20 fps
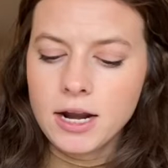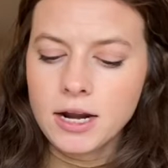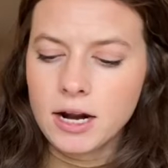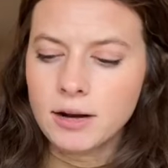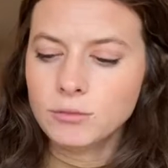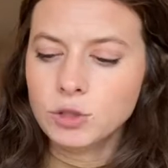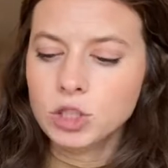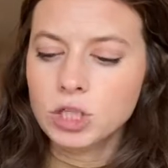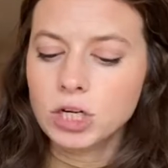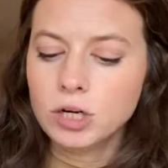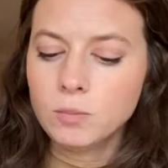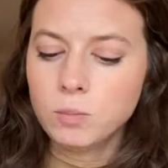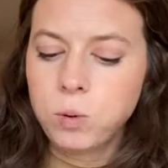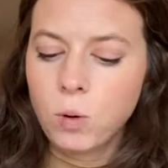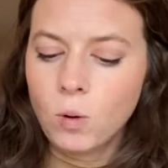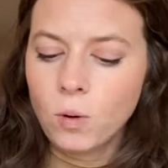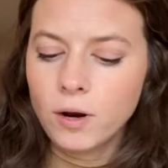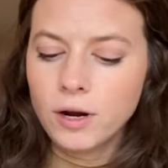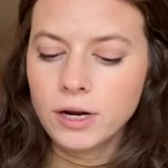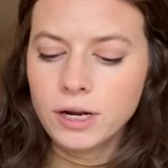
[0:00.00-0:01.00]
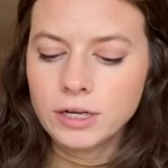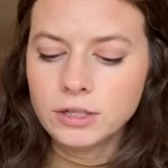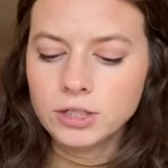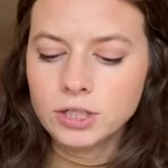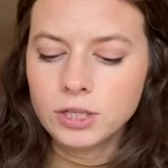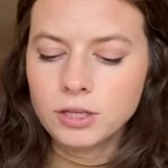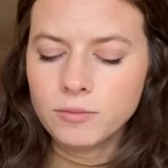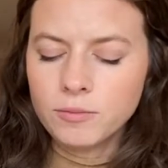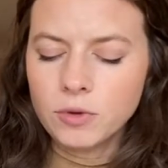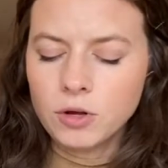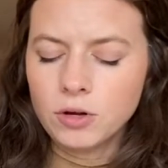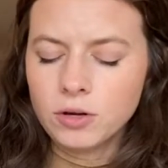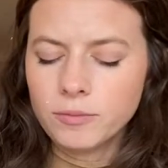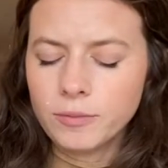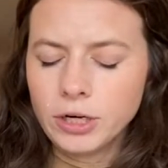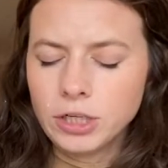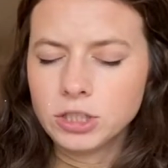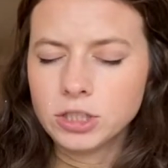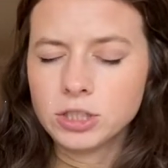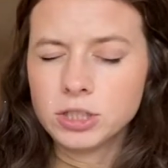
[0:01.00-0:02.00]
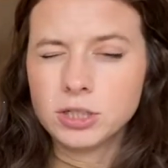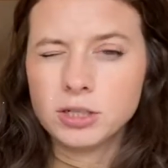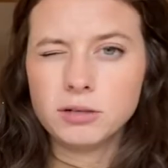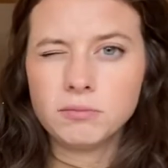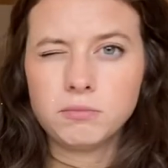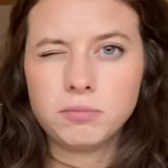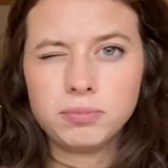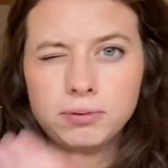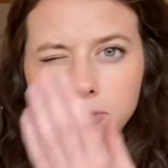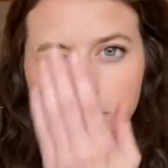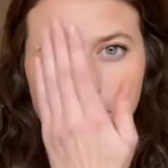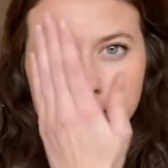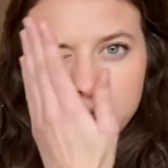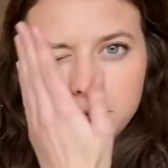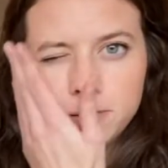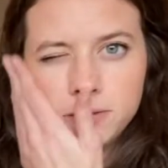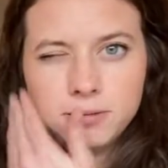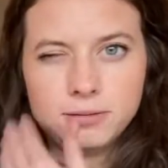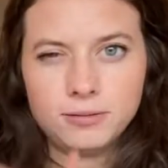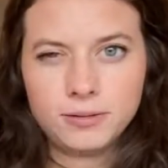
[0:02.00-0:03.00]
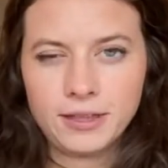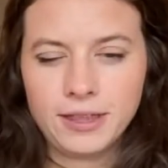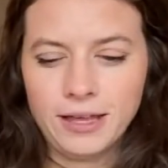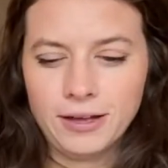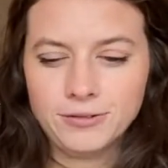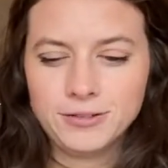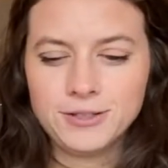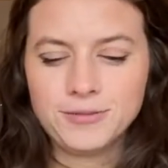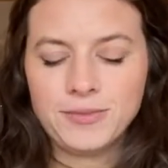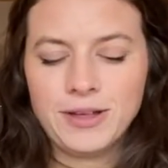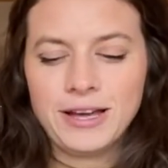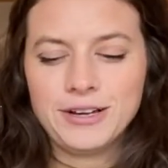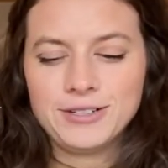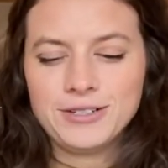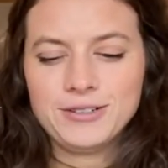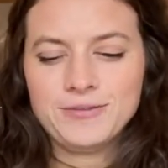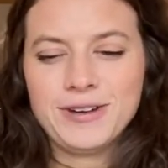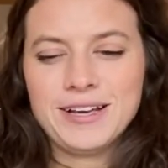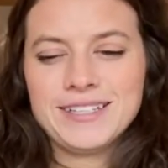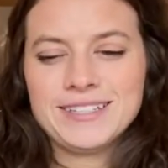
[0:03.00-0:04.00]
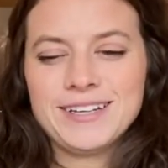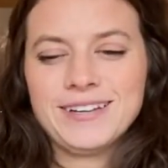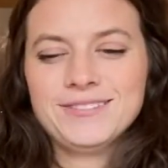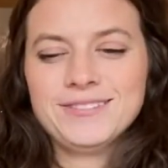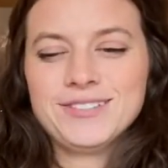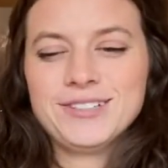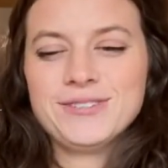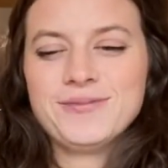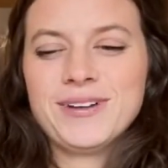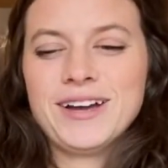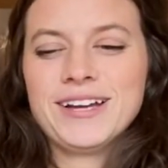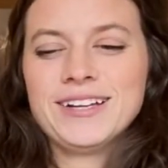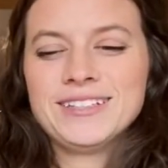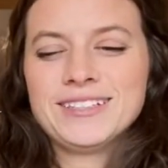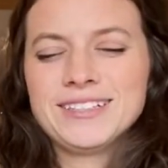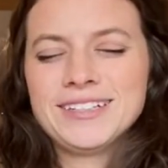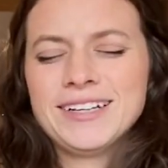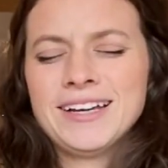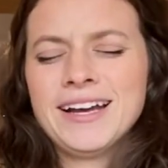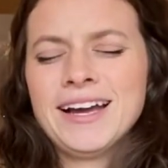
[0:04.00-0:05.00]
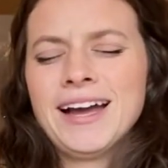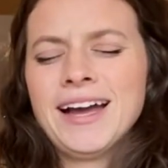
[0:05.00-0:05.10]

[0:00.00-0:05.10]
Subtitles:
I'm just gonna pour it into the milk mixture without splashing myself too much.